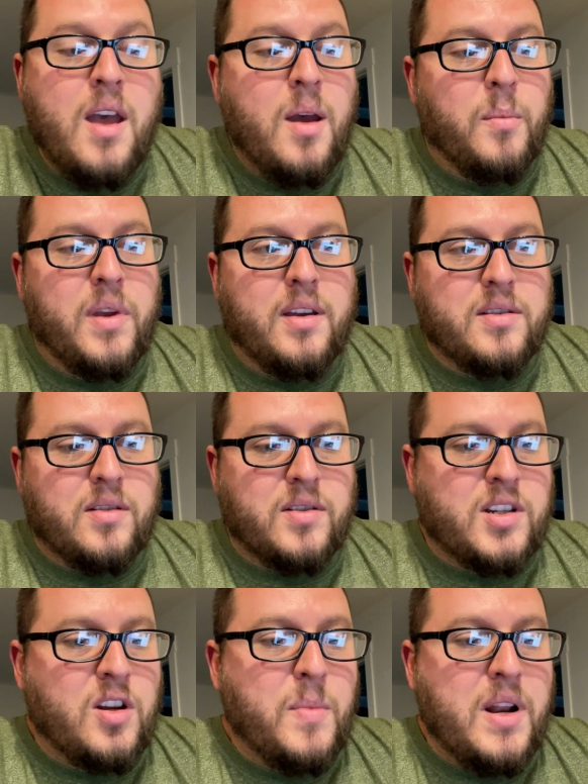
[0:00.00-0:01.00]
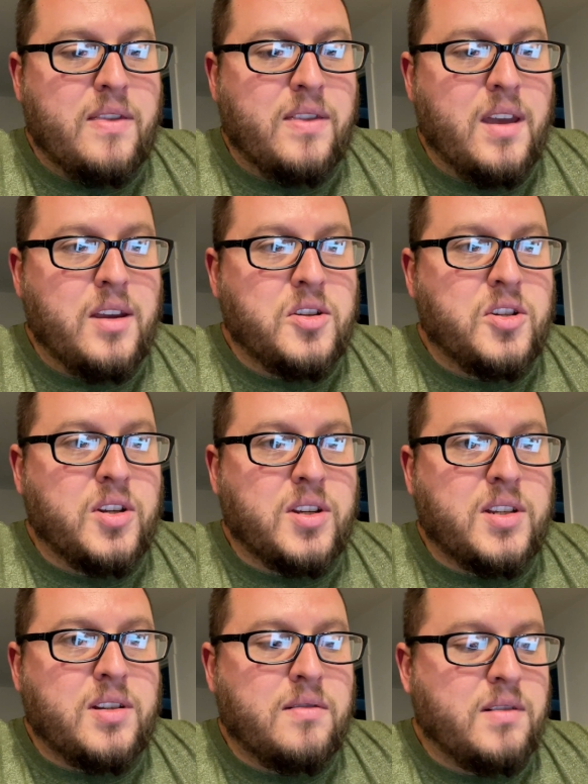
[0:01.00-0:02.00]
because there's too many things
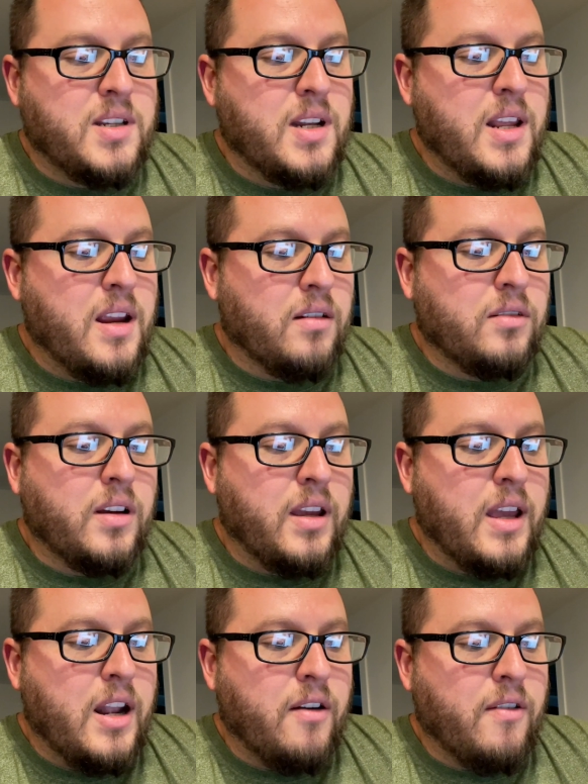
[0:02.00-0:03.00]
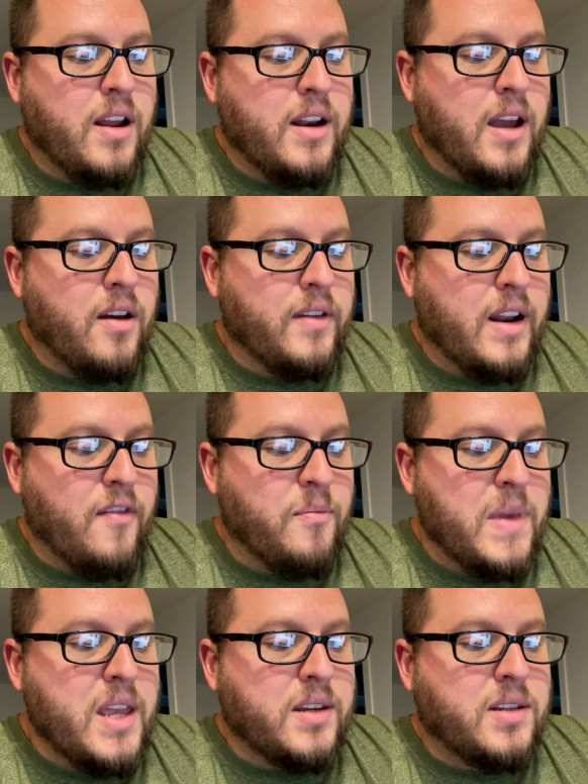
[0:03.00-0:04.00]
just sitting here looking at it right now that I've
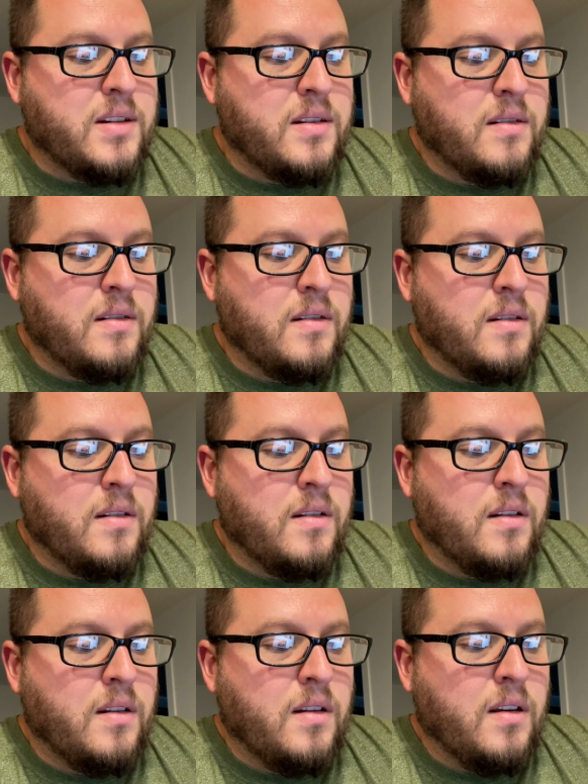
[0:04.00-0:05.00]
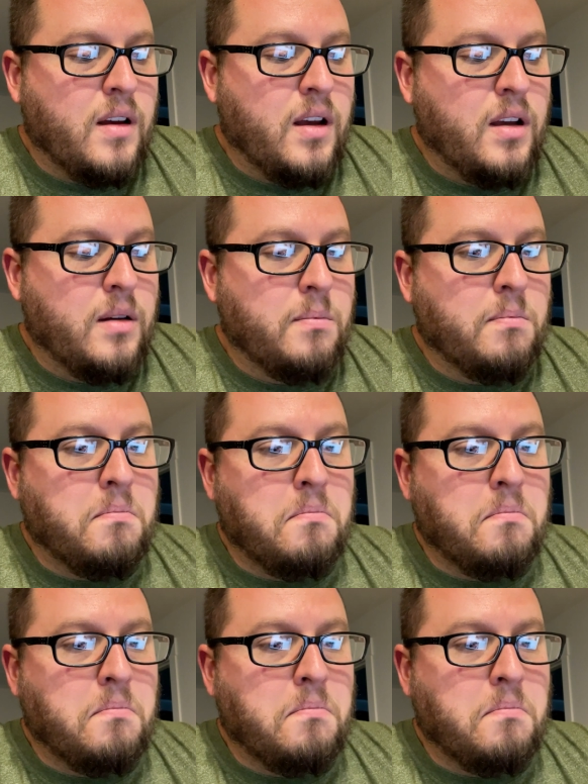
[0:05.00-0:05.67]
missed. Little